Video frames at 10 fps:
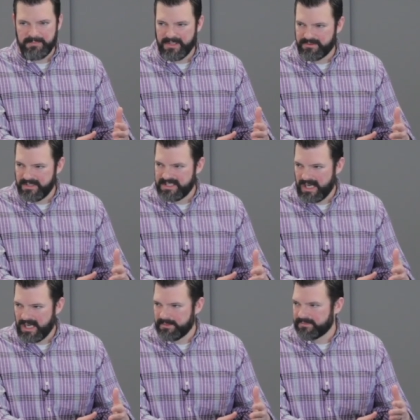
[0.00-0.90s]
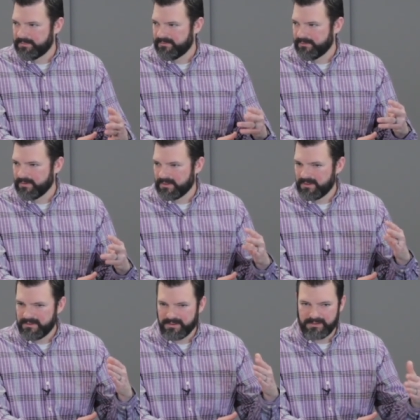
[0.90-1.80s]
me three times before
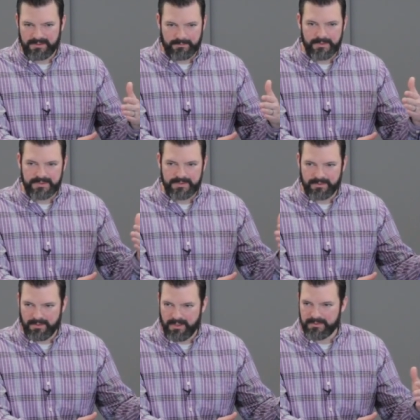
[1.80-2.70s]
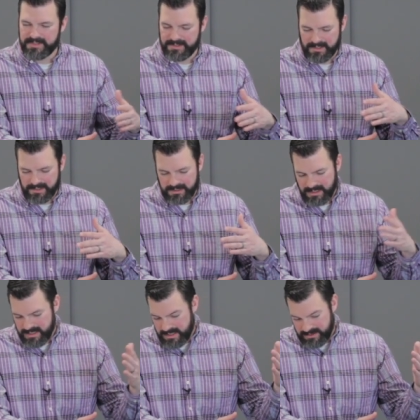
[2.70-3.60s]
the, the rooster crows. And
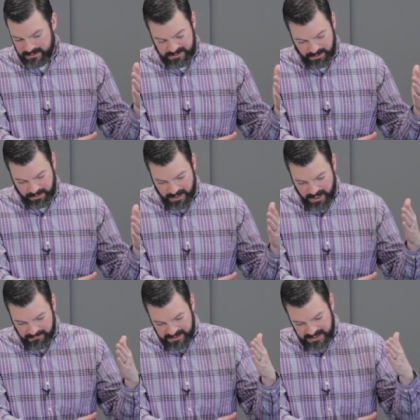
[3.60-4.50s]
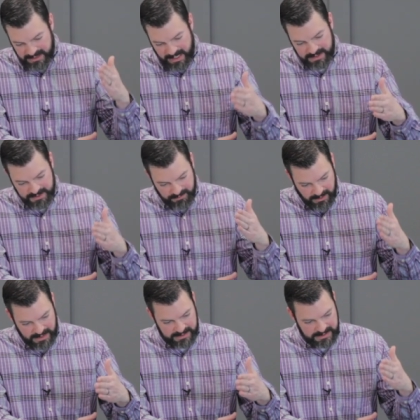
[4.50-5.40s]
sure enough, he denies
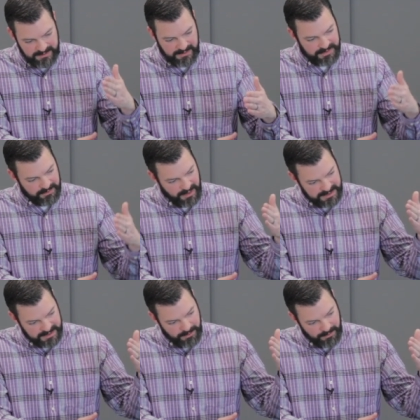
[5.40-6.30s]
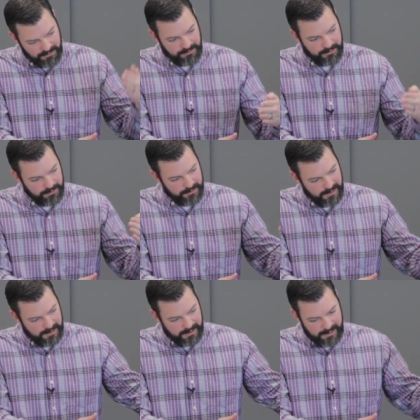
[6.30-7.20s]
Christ even as Christ is going through
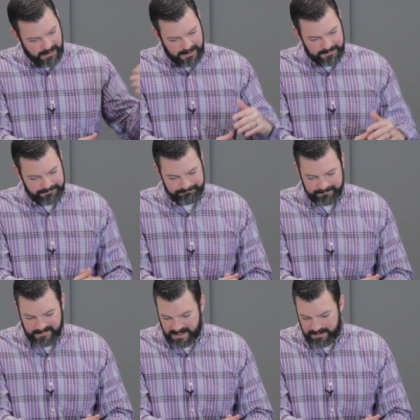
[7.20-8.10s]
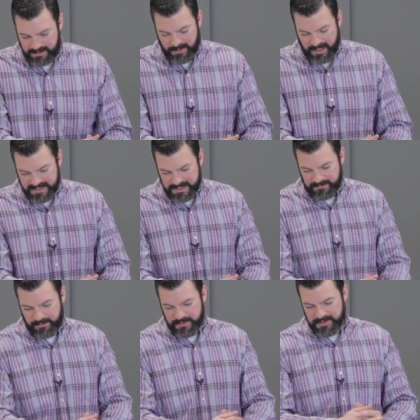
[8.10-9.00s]
um, the process
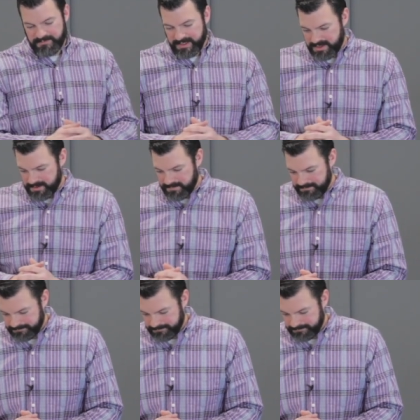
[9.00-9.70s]
of crucifixion.